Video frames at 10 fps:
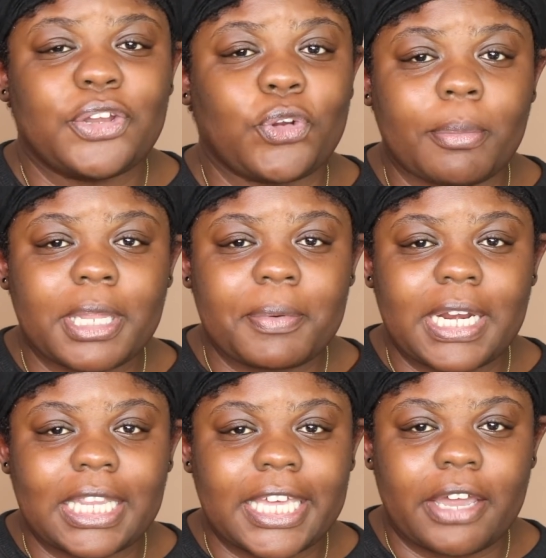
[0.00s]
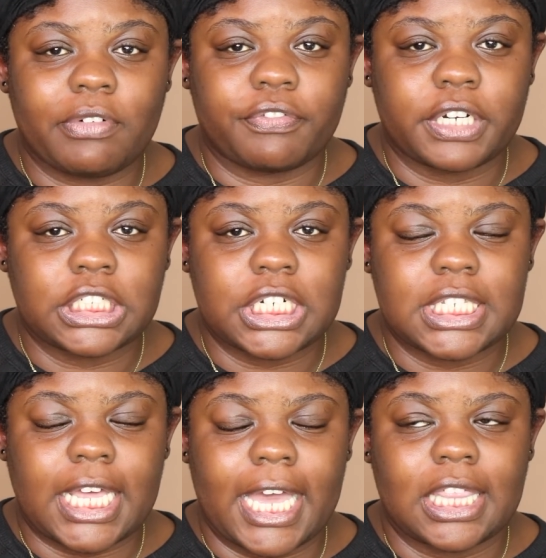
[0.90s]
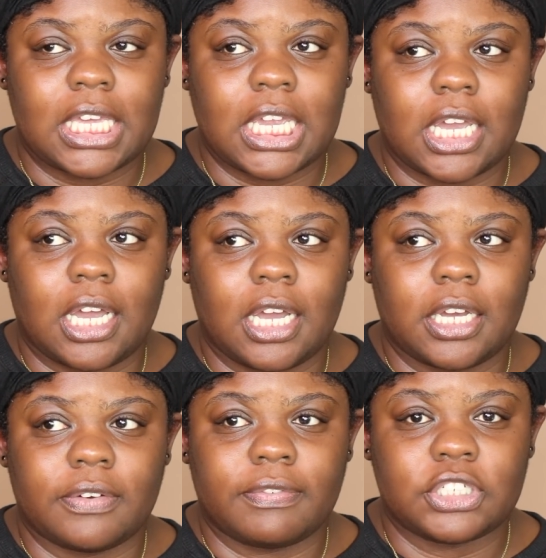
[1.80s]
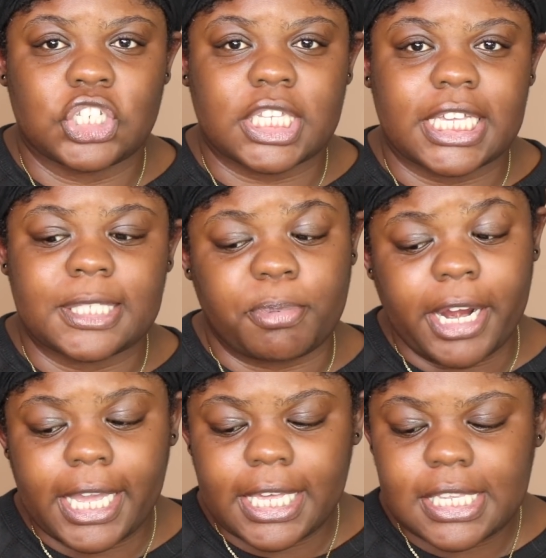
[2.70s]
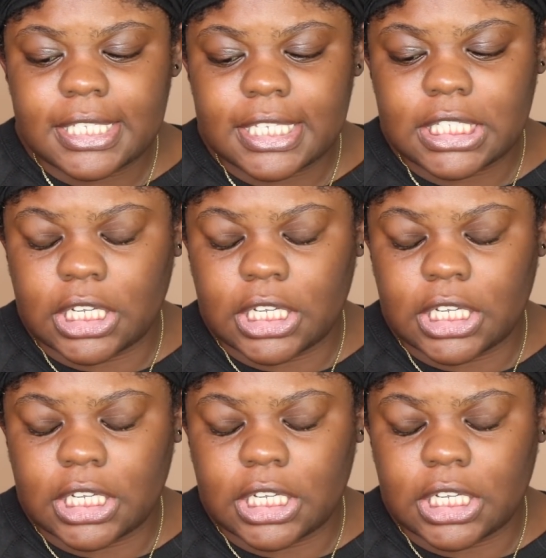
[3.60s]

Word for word: Normally, when I think of refreshers, I think of just like sprays.